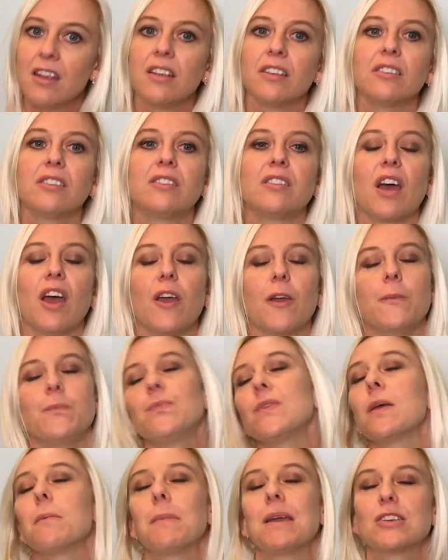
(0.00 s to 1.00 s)
So
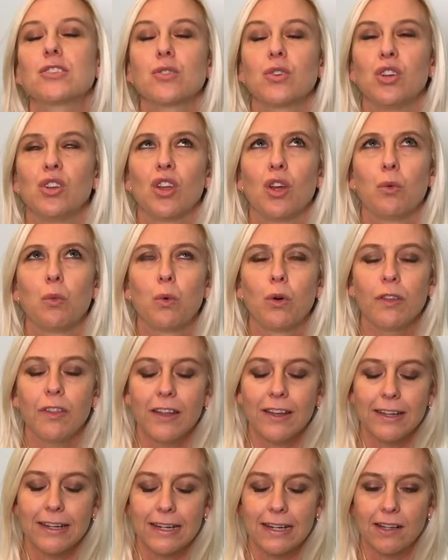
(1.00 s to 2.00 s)
make sure you know what
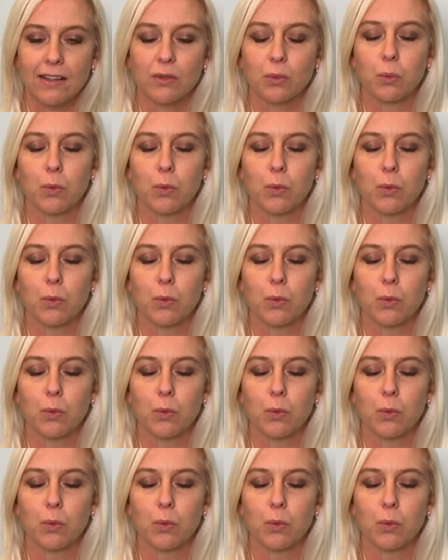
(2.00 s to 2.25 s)
that is,